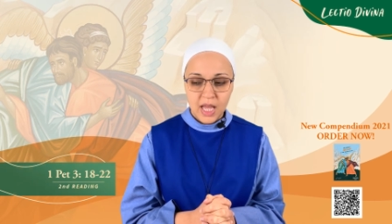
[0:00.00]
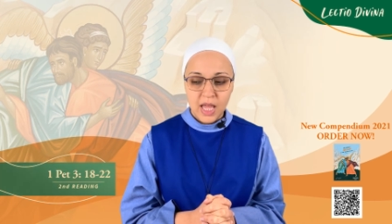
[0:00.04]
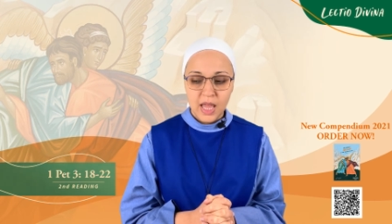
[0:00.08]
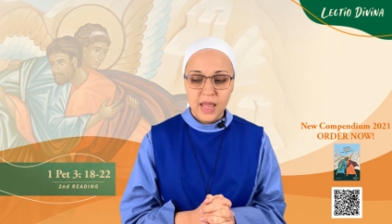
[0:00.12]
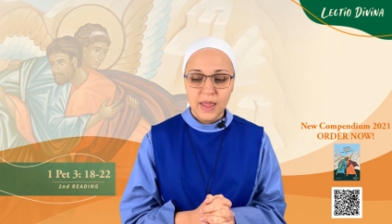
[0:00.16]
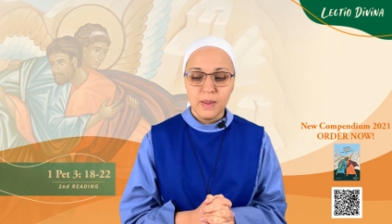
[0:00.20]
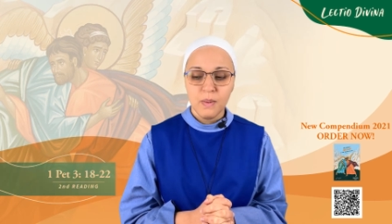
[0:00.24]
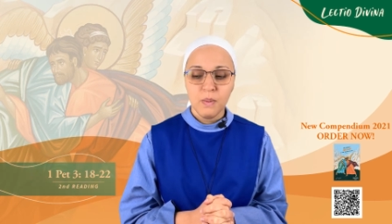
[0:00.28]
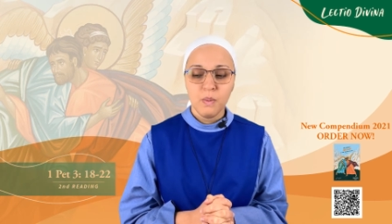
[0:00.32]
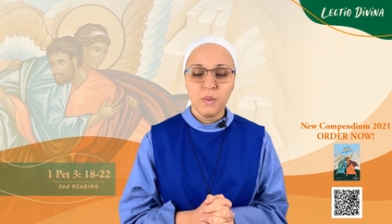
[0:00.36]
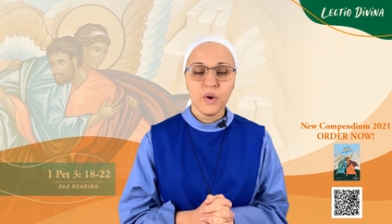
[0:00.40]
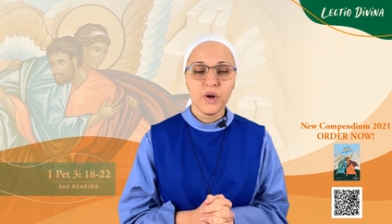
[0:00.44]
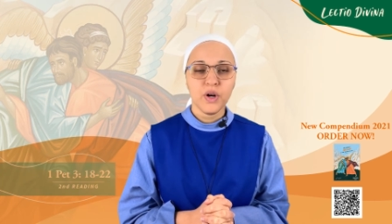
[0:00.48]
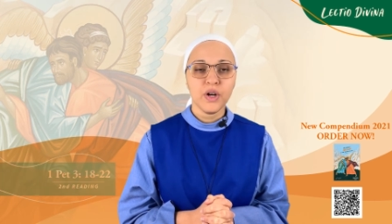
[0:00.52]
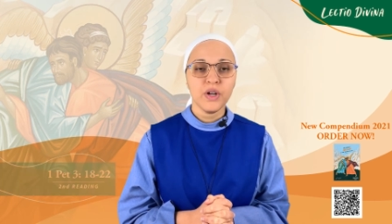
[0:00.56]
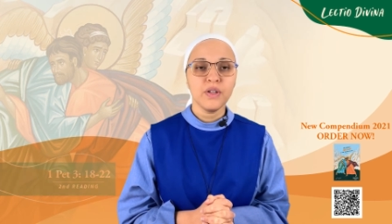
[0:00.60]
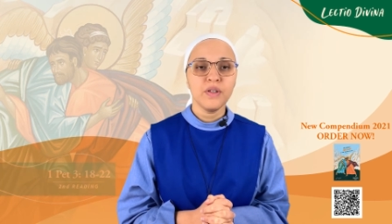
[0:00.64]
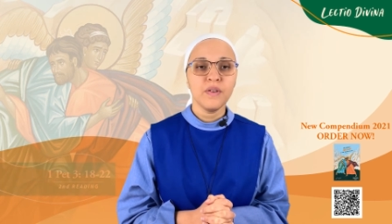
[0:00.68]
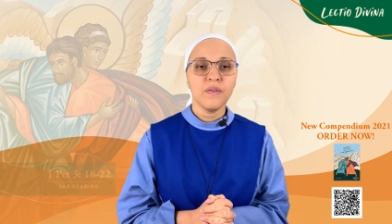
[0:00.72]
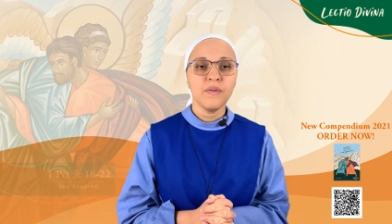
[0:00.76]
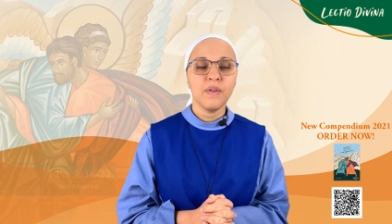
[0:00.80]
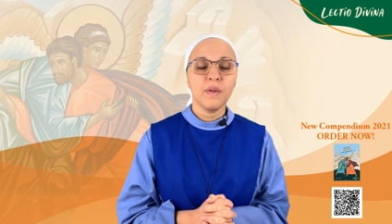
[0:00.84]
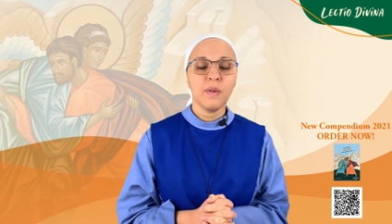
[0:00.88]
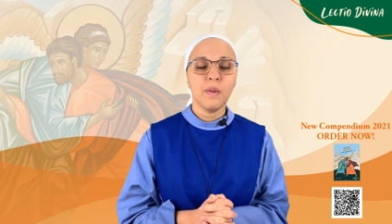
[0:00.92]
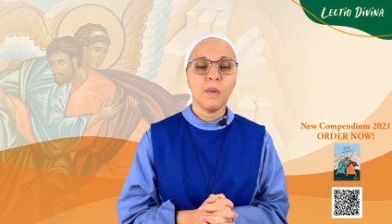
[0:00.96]
The word
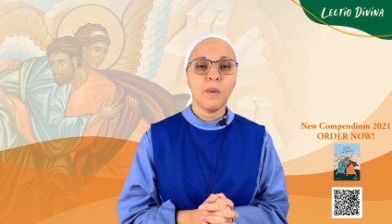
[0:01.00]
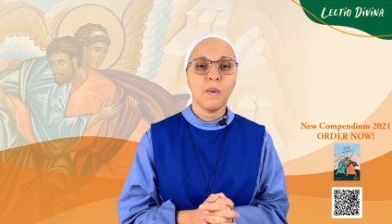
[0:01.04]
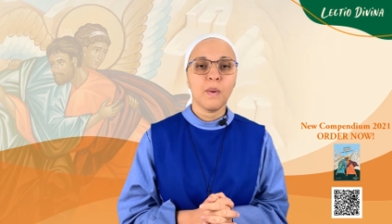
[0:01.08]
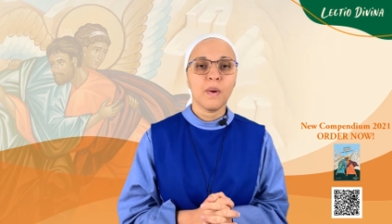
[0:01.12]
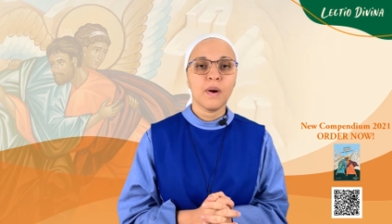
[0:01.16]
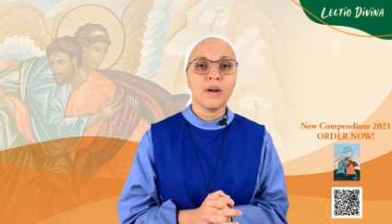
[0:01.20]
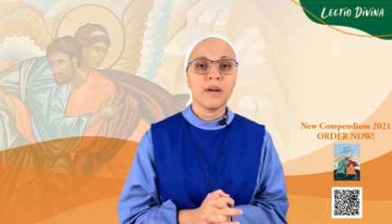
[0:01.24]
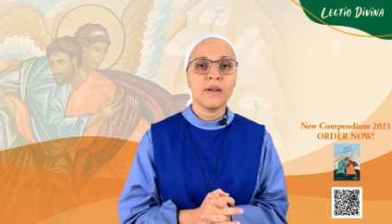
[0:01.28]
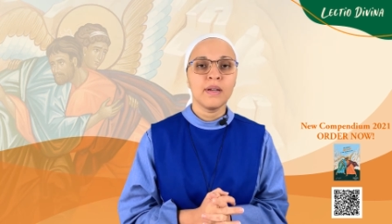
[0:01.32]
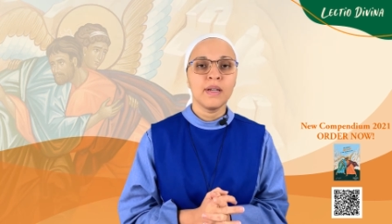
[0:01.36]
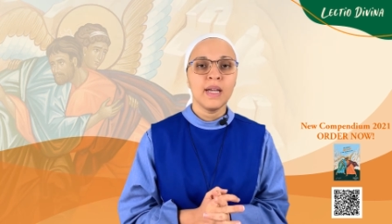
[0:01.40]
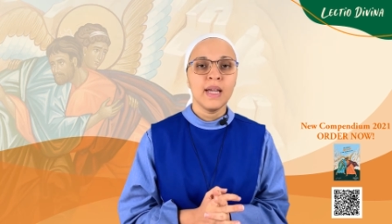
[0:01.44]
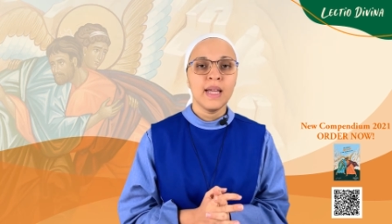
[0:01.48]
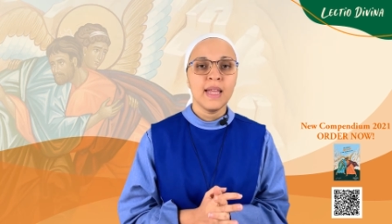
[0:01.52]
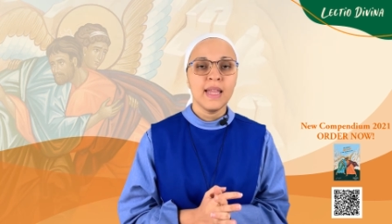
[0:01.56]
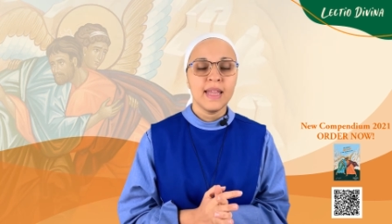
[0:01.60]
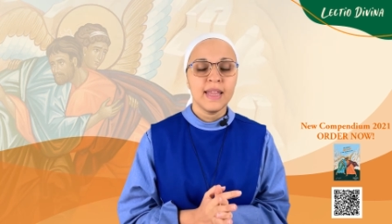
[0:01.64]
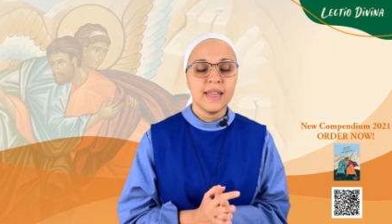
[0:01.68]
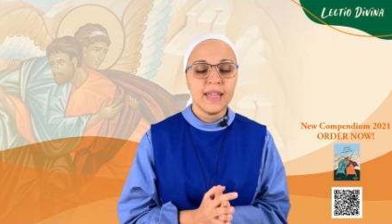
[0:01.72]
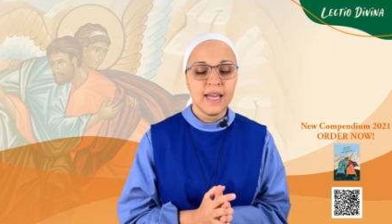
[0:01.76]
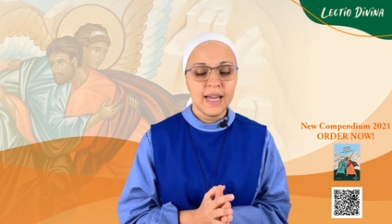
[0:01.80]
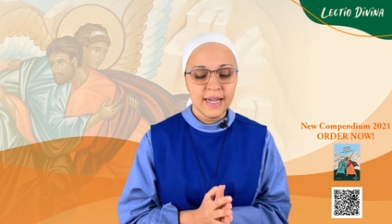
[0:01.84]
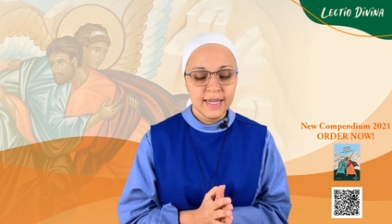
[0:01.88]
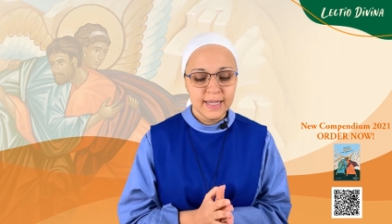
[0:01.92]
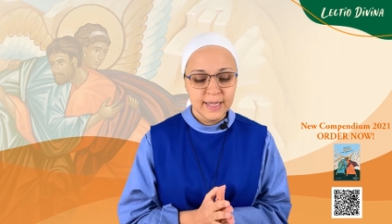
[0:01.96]
of the Lord.
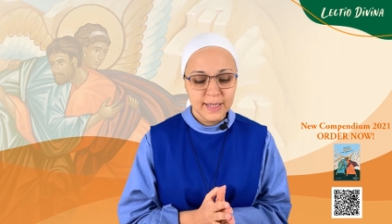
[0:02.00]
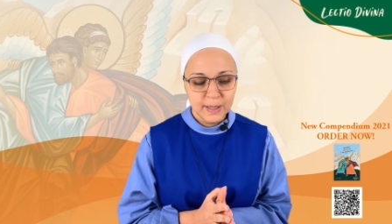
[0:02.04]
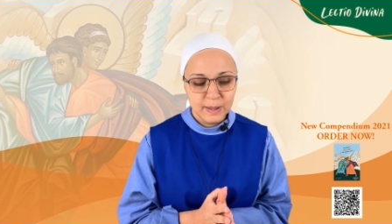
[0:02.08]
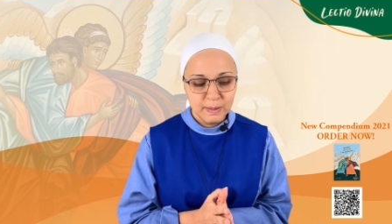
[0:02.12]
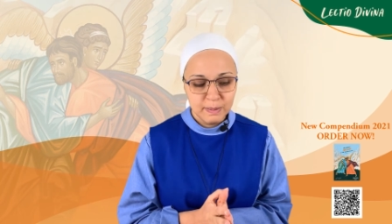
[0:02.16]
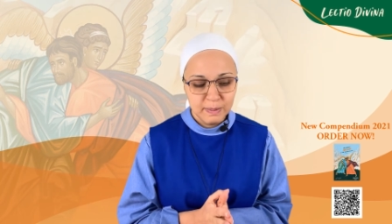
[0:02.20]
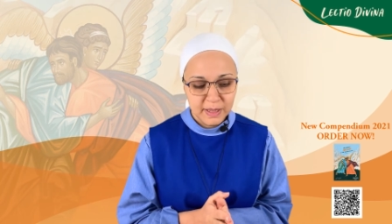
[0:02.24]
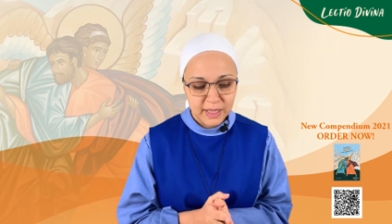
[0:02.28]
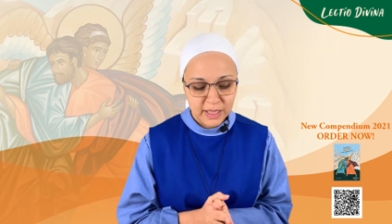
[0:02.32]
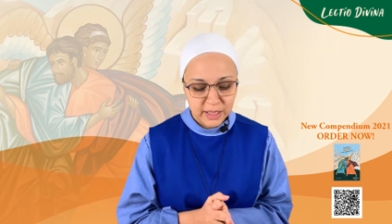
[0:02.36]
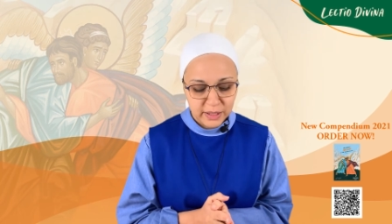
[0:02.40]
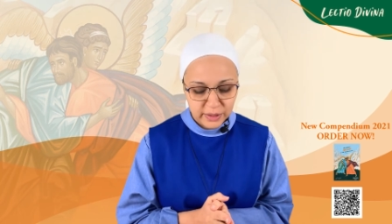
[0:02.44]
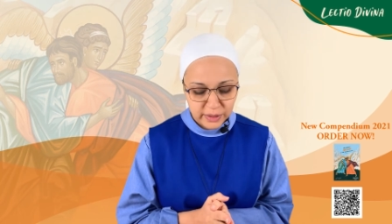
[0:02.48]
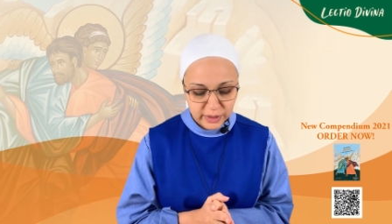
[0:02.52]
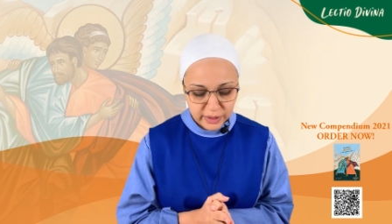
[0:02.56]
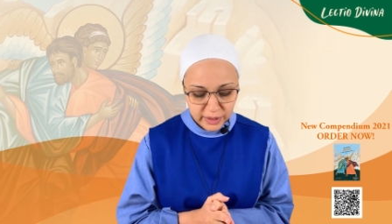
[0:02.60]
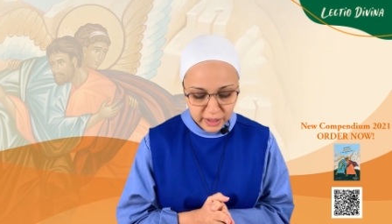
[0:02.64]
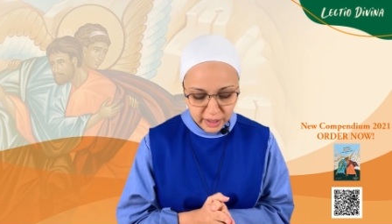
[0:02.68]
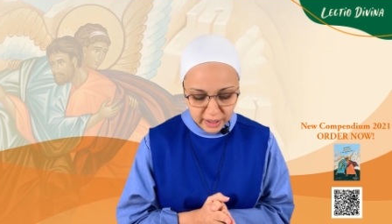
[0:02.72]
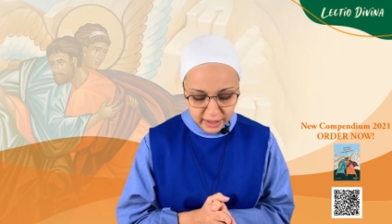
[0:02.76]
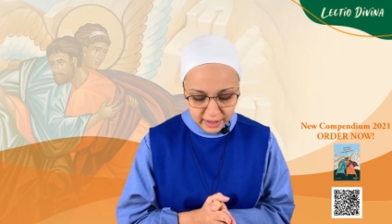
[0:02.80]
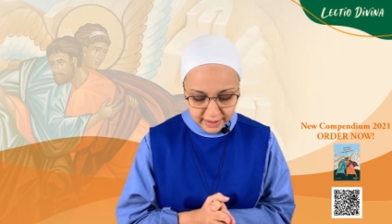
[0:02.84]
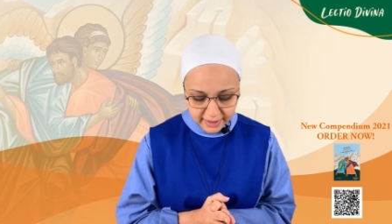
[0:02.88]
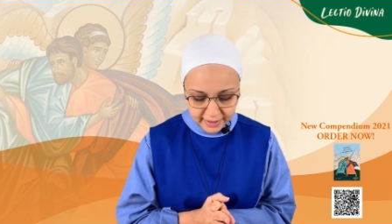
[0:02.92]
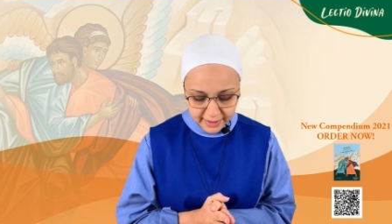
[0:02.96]
Thanks be to
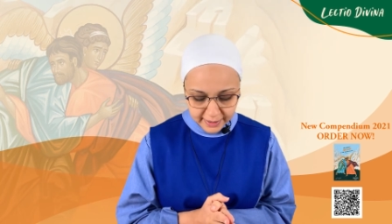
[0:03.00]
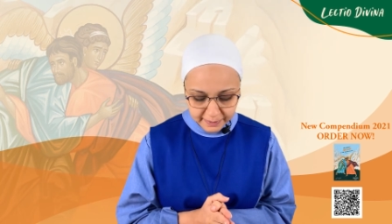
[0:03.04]
God.